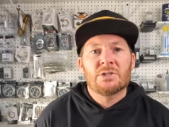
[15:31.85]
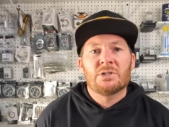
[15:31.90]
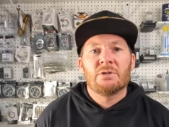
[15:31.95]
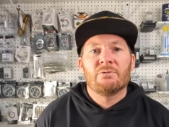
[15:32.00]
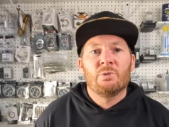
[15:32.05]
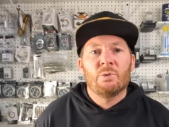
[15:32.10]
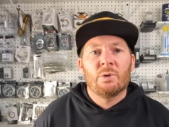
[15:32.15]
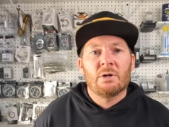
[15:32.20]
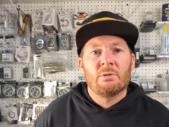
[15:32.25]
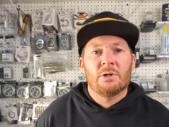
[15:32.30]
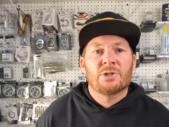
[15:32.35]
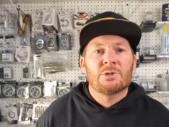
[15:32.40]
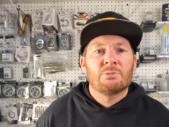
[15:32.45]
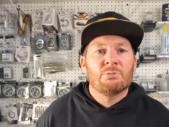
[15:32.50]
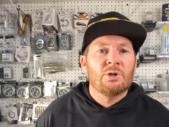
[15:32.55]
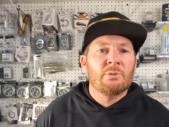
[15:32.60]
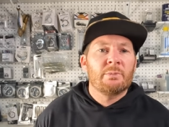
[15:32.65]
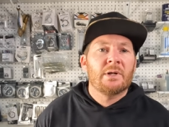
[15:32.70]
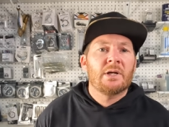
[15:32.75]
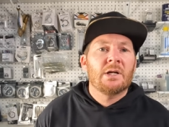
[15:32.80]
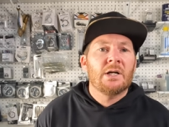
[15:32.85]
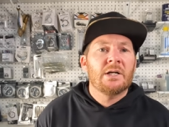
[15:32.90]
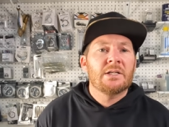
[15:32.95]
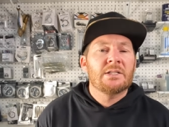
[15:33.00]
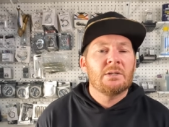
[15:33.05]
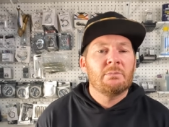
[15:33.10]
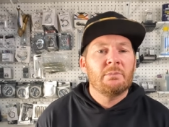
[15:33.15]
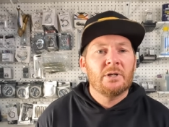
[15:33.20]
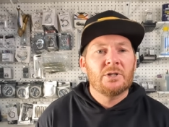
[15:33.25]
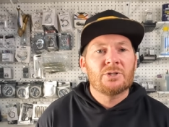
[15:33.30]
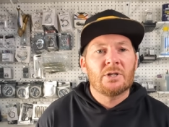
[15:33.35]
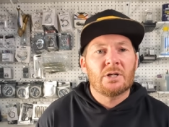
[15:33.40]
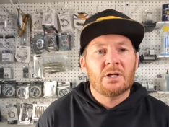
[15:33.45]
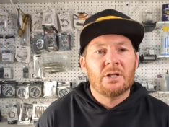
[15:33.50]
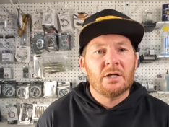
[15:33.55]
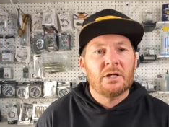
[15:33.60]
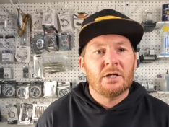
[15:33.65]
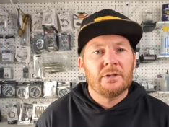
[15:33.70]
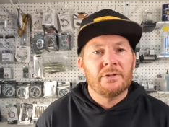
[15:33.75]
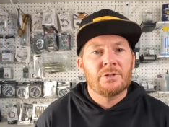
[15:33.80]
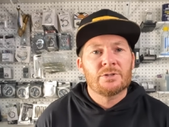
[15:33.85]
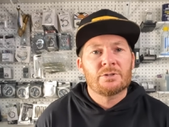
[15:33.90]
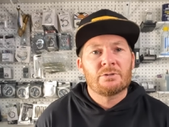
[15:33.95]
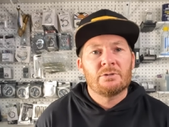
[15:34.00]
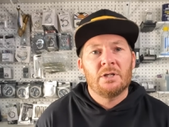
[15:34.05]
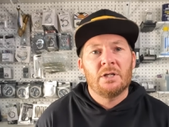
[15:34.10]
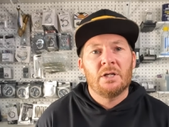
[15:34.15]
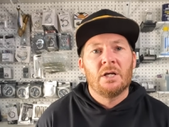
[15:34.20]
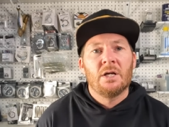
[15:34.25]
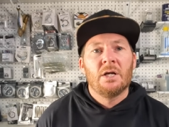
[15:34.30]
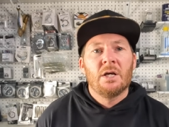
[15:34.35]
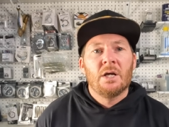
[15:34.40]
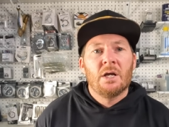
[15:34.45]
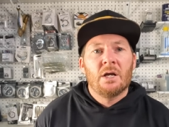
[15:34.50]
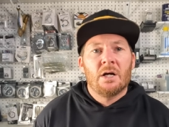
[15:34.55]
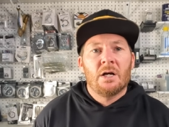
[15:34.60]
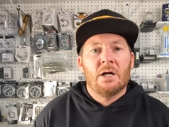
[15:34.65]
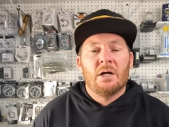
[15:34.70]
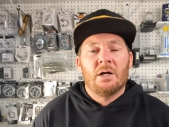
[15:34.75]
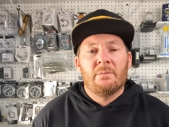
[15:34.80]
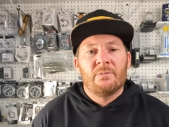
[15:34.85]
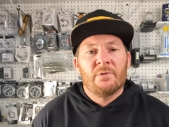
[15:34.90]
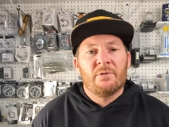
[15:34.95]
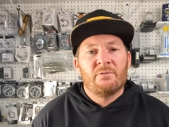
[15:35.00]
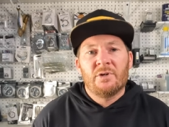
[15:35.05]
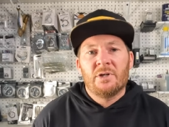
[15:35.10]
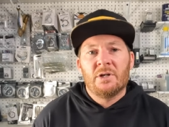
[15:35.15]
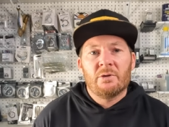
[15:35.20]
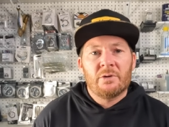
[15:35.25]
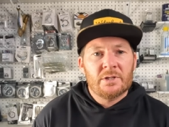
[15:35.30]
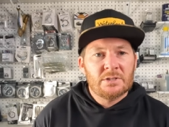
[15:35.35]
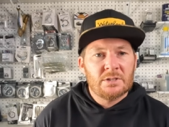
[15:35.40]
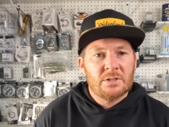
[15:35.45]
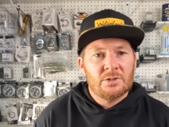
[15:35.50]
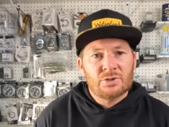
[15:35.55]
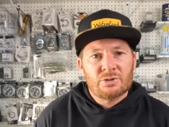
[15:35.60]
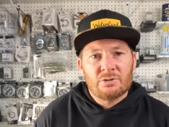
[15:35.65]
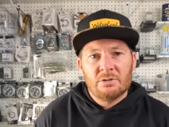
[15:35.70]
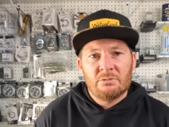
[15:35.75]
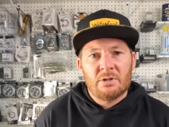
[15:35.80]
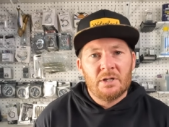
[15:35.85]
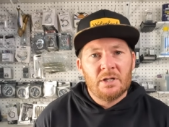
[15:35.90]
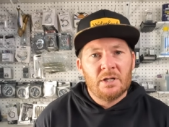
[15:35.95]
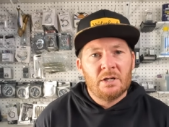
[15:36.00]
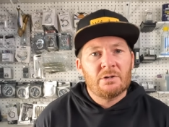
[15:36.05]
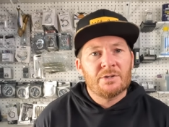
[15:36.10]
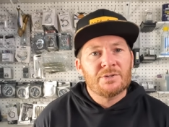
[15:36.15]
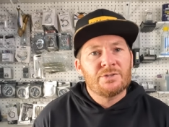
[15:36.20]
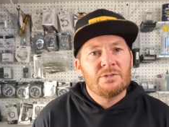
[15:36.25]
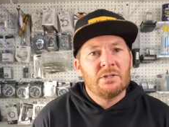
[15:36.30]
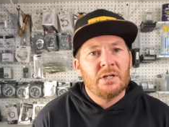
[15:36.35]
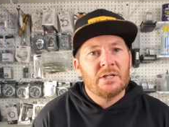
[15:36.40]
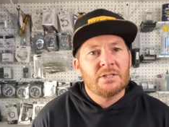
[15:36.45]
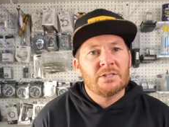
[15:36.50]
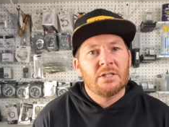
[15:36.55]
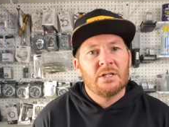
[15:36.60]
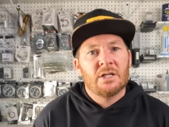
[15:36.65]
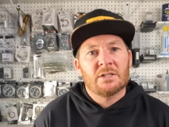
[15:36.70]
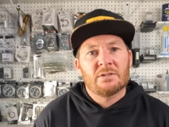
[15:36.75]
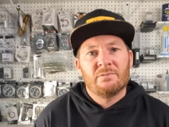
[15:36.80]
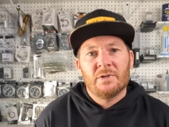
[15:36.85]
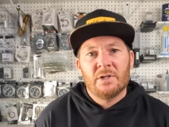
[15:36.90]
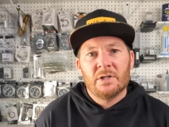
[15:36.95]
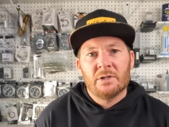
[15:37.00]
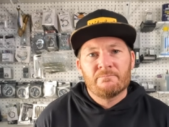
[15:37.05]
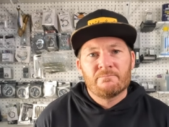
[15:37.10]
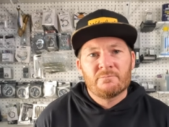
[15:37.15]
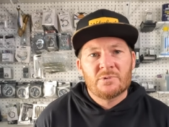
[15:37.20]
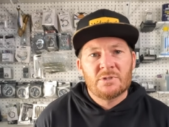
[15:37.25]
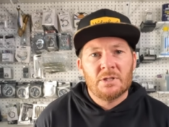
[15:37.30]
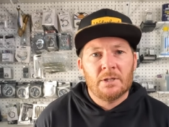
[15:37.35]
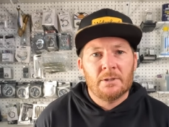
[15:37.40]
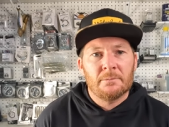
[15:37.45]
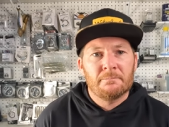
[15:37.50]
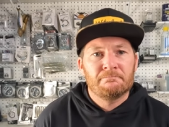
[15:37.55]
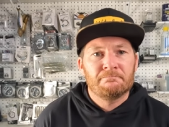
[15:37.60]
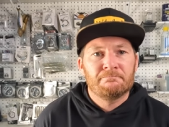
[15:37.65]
So if you want to watch more of my content, make sure to click on the screen, the video that's on the screen right now, and I'll see you guys in the next video. See ya.